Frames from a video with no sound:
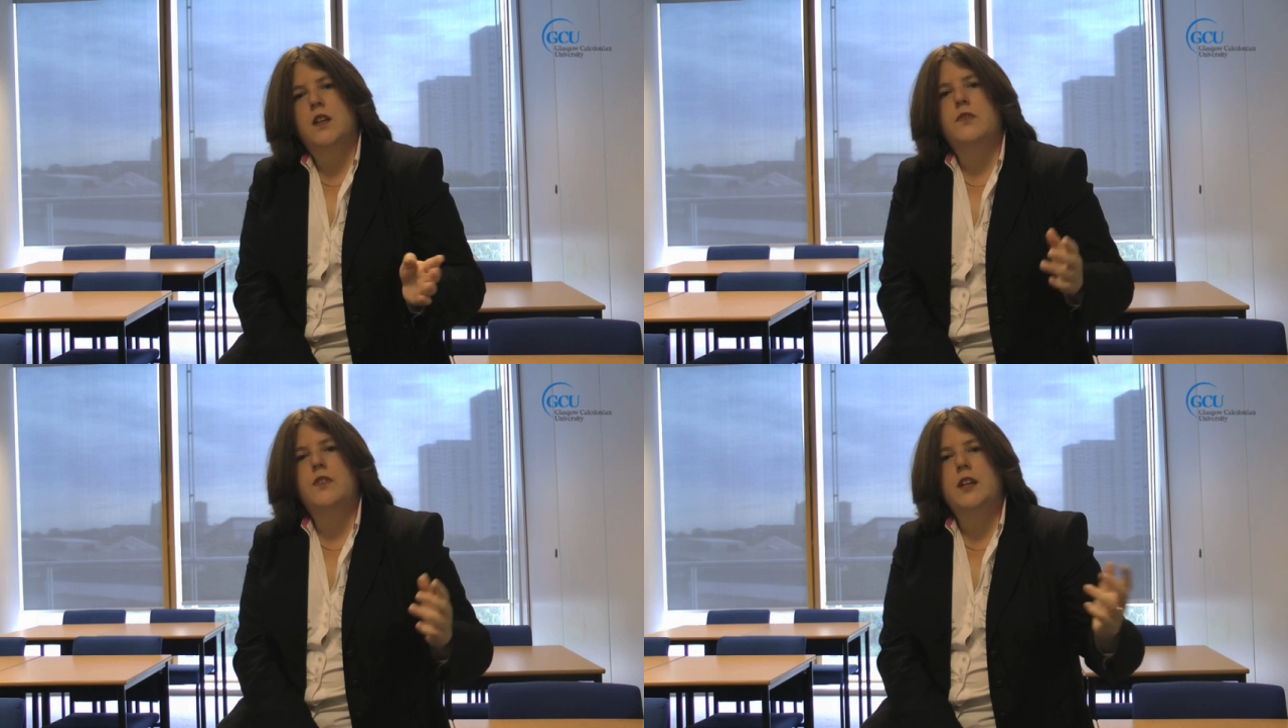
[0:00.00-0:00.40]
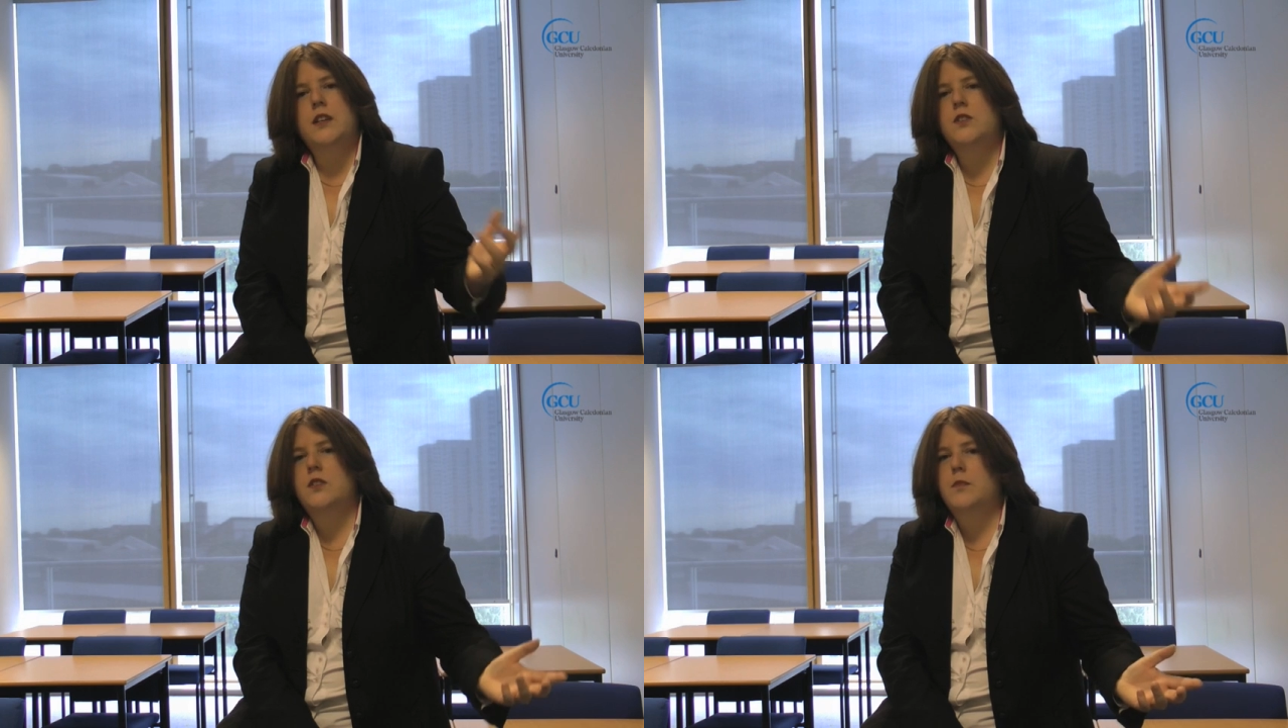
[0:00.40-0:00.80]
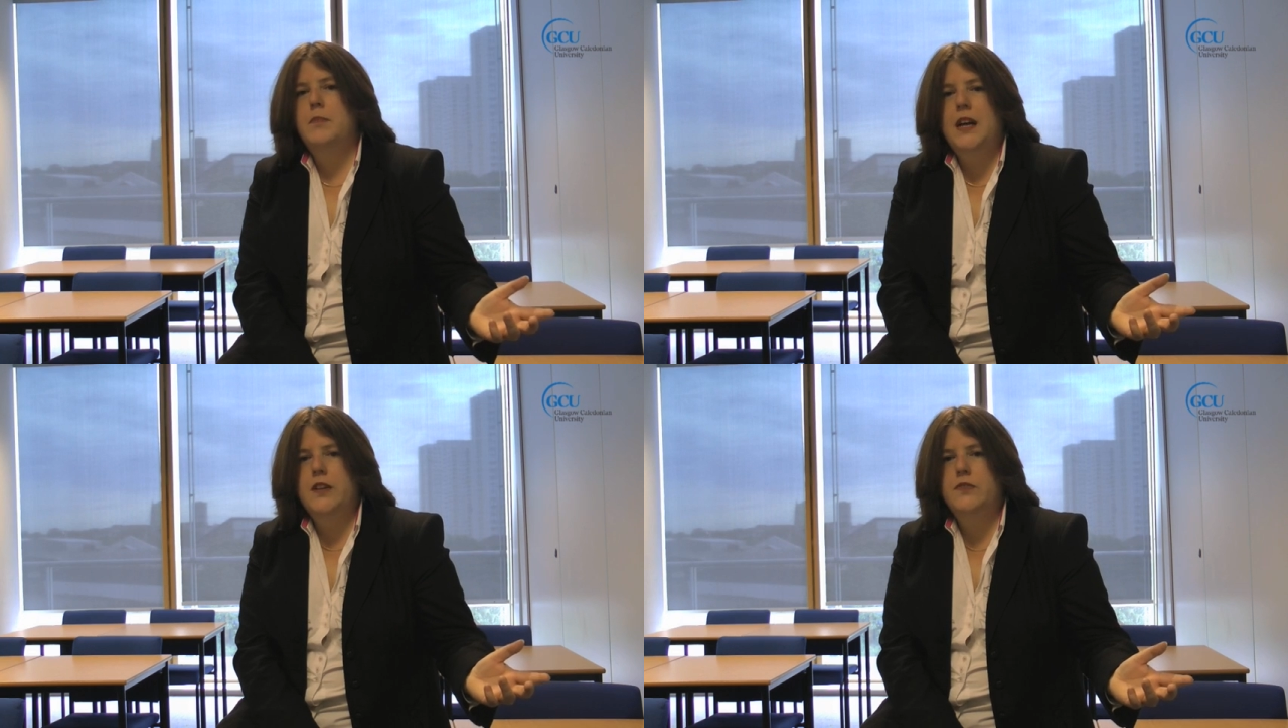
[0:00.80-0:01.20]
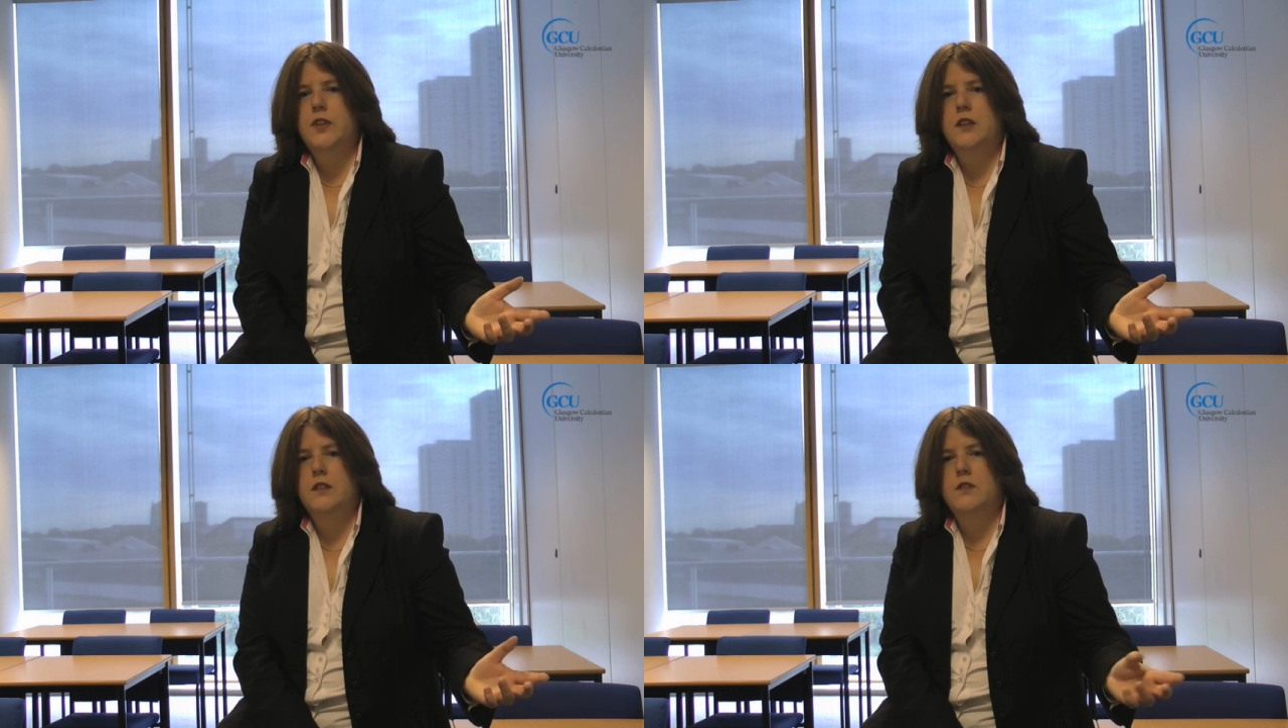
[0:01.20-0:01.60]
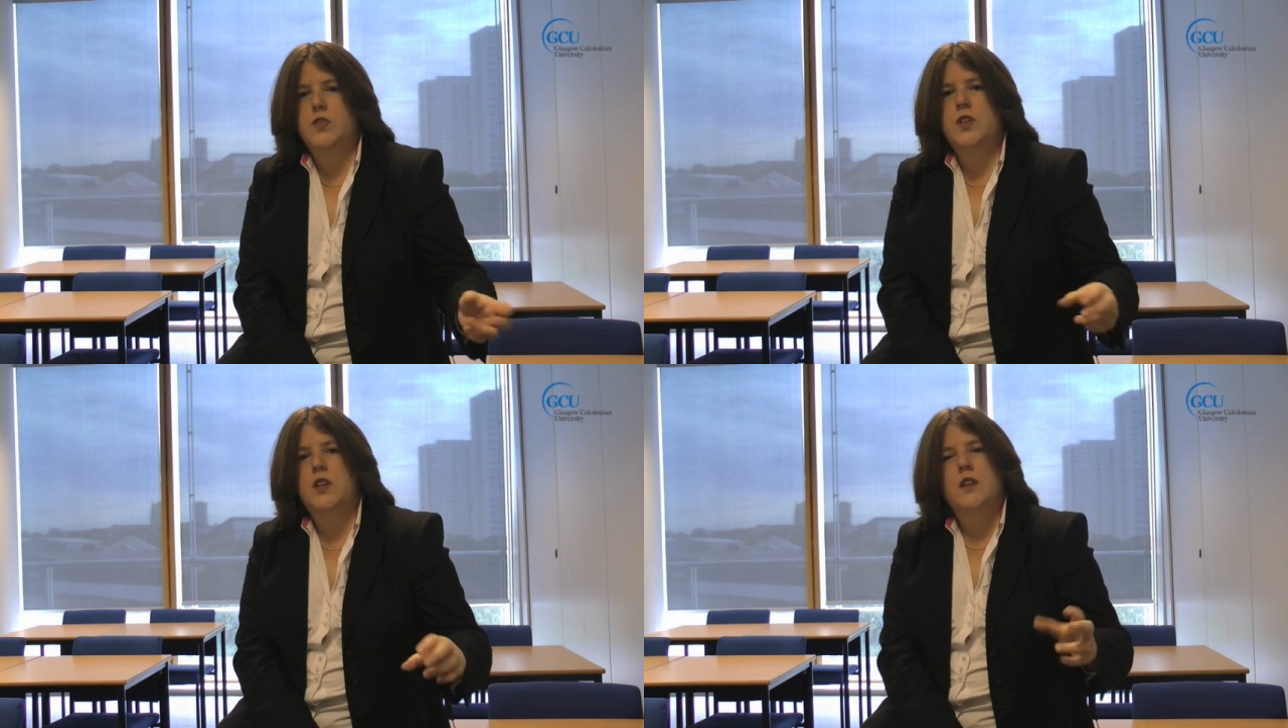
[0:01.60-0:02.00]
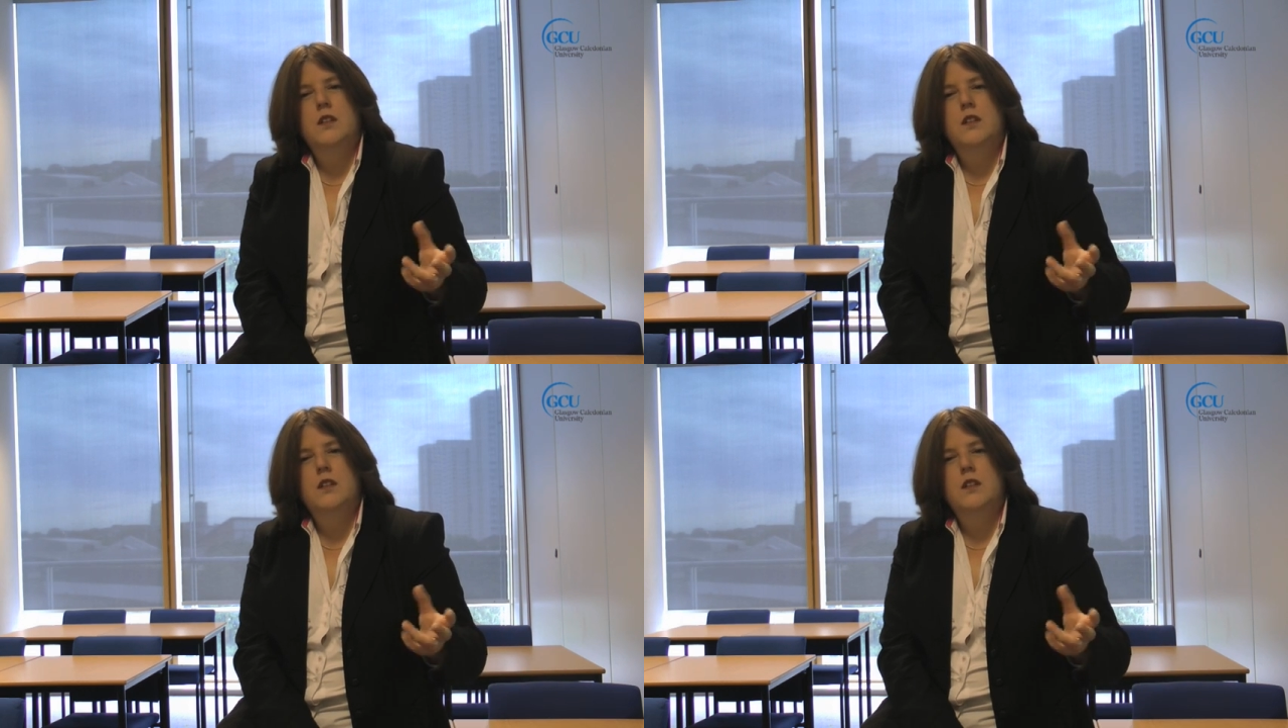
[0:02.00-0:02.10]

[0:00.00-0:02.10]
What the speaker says: that fell into the bad fields,